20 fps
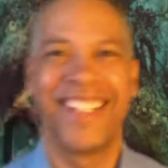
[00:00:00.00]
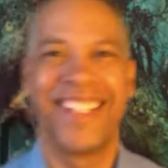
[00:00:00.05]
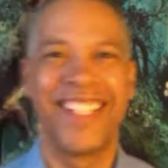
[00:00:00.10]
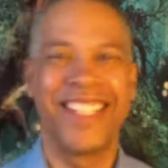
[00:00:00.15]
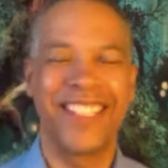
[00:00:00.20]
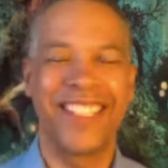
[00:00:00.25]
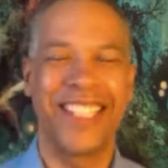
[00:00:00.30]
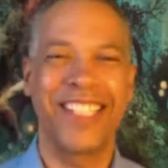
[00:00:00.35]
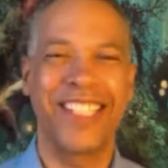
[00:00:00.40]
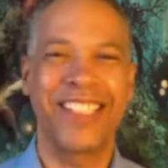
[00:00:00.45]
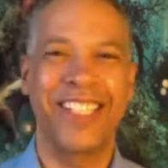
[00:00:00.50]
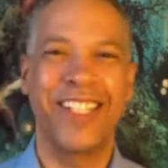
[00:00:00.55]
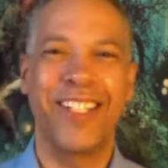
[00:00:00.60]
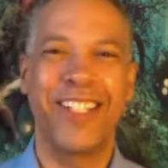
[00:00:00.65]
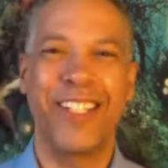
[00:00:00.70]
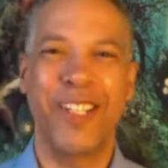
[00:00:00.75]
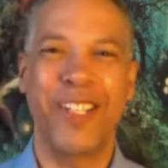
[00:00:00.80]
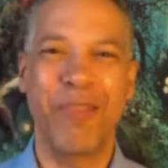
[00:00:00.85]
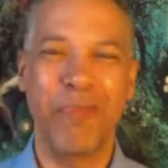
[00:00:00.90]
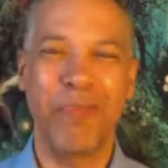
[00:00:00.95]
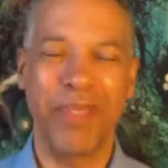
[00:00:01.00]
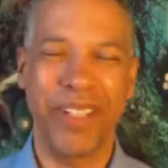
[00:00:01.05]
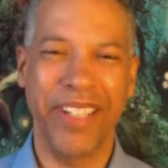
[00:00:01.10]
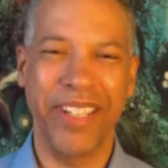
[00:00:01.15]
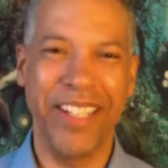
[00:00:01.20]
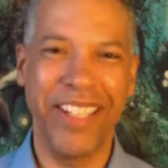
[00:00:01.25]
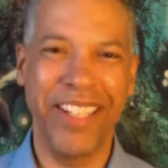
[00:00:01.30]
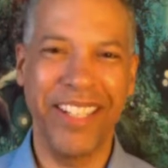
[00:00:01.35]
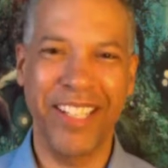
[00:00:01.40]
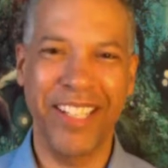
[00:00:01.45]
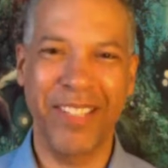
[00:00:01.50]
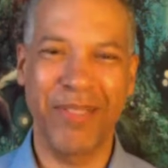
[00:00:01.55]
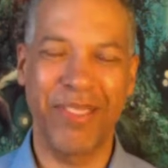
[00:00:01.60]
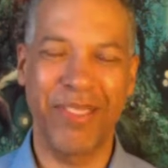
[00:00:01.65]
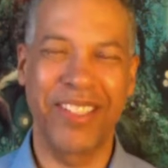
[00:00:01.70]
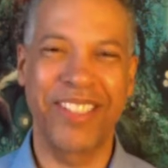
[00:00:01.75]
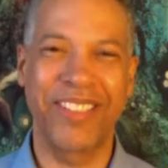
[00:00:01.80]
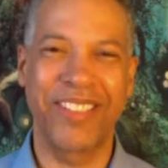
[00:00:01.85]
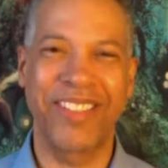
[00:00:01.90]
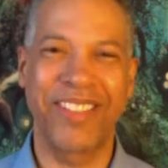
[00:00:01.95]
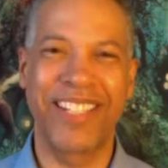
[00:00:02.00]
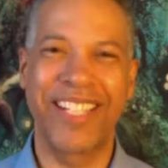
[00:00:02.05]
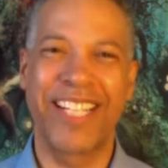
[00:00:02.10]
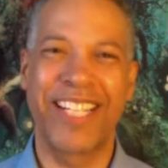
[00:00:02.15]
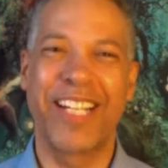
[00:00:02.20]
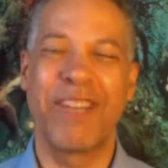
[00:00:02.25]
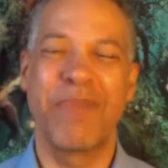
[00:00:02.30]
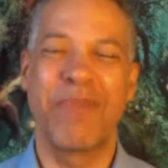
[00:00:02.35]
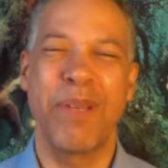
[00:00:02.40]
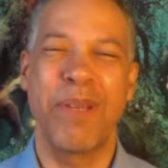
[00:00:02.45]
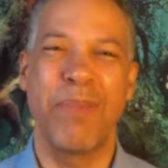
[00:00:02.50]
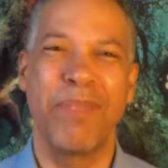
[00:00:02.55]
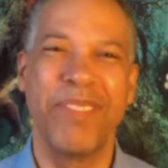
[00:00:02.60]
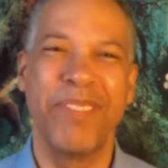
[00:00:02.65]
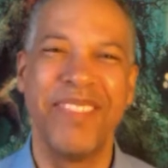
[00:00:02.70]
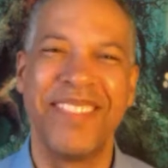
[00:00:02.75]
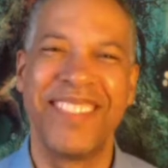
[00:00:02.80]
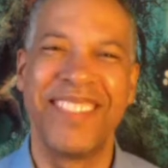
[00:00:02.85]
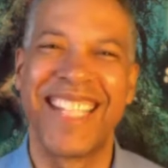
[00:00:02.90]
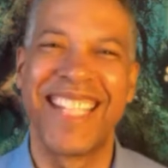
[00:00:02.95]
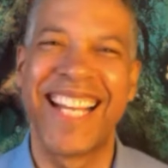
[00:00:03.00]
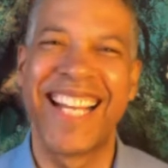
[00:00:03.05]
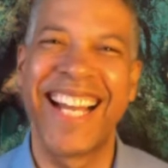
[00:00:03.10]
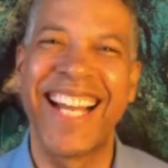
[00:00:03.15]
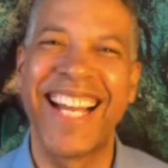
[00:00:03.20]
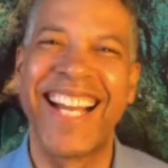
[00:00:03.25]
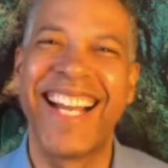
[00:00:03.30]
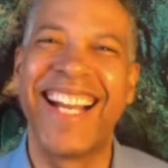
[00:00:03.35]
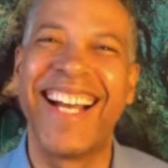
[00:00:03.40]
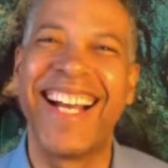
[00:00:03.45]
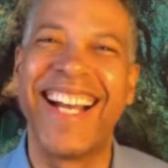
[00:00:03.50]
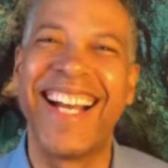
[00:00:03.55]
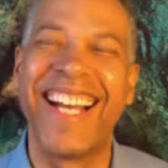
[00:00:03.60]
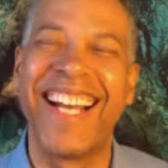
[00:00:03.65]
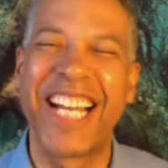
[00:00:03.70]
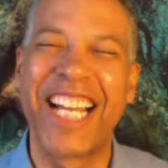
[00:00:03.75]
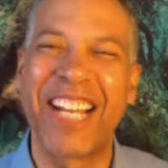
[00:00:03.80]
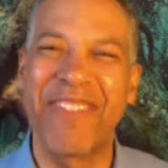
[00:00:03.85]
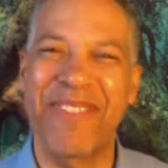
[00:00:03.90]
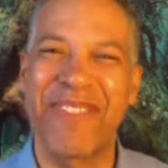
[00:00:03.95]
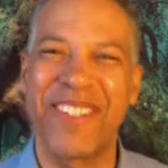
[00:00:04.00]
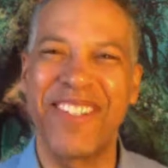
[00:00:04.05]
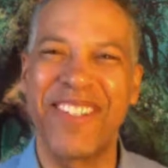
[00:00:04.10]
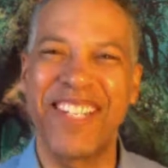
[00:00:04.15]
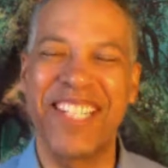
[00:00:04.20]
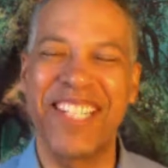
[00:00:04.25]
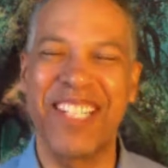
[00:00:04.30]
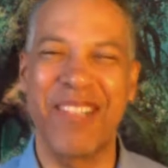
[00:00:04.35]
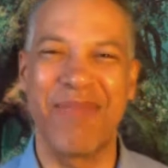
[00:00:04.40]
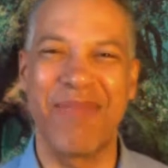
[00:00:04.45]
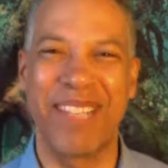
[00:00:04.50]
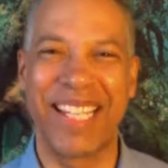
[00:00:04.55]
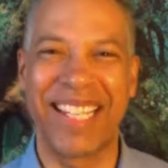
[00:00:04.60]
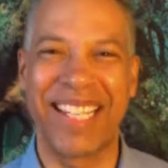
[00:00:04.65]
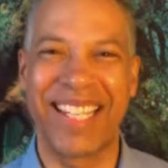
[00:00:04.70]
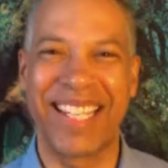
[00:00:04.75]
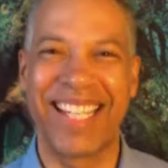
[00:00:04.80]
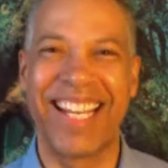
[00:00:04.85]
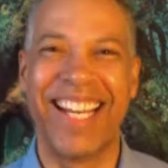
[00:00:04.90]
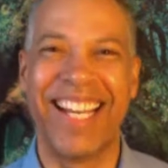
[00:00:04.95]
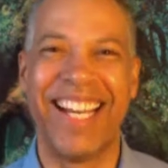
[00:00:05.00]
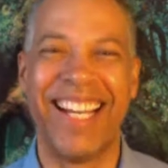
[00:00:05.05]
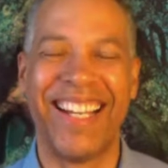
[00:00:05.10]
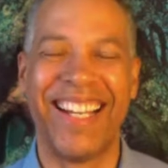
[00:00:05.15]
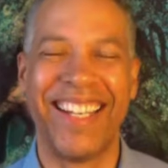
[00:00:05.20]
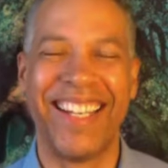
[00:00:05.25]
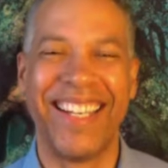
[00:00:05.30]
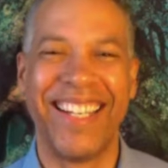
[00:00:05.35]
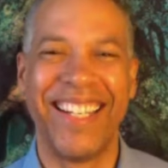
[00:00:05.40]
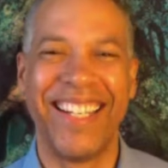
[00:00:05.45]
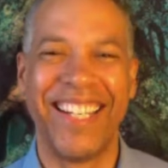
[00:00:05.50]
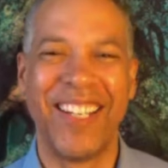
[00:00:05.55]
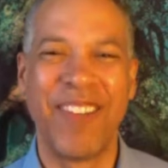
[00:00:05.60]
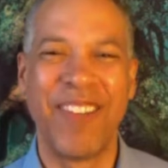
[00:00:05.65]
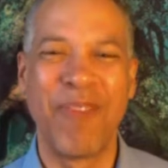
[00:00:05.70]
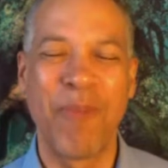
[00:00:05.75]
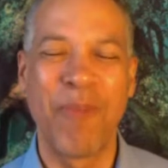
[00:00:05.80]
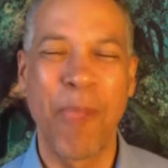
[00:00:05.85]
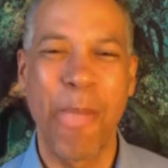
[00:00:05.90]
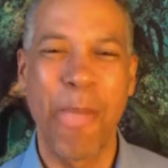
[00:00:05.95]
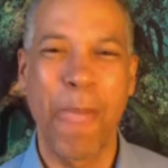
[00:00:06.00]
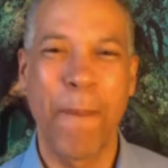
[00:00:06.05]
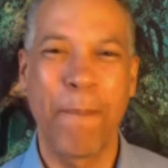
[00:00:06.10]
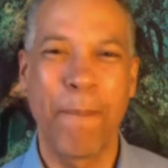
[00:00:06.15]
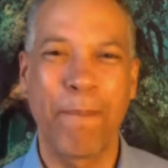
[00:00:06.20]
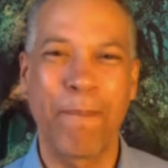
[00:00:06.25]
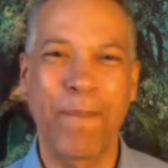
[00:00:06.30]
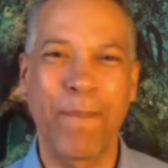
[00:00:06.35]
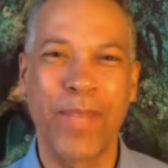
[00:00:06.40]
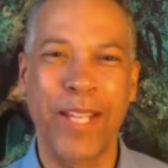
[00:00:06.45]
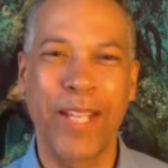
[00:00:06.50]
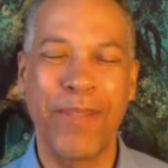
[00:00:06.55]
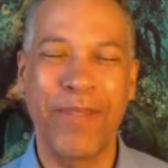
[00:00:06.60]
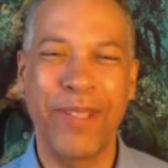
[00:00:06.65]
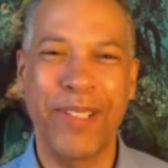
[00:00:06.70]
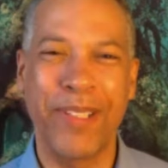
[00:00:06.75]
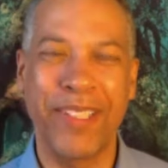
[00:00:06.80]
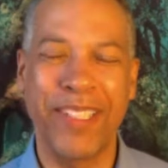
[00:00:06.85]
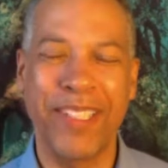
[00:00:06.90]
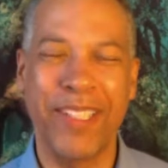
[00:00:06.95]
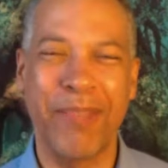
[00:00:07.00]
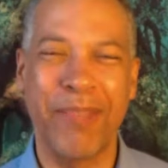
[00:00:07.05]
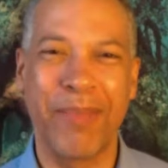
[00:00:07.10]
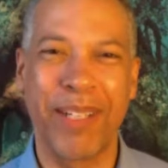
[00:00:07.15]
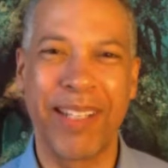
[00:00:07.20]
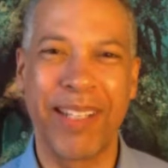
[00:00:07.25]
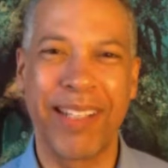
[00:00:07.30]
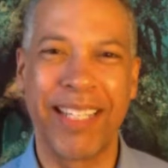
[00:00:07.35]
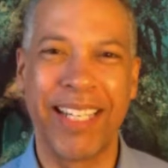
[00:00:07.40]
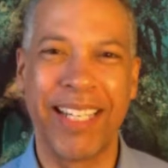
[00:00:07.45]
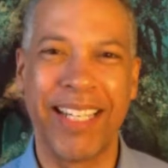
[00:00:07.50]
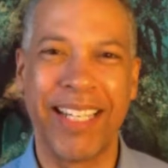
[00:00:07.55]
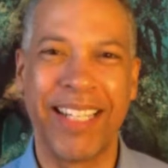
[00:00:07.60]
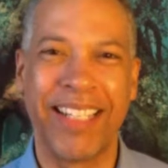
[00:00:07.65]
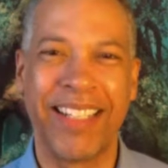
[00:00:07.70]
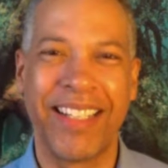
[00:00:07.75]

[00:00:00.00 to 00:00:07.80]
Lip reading: It's actually looking pretty good for us right now, people. I feel good about that. I feel good about that.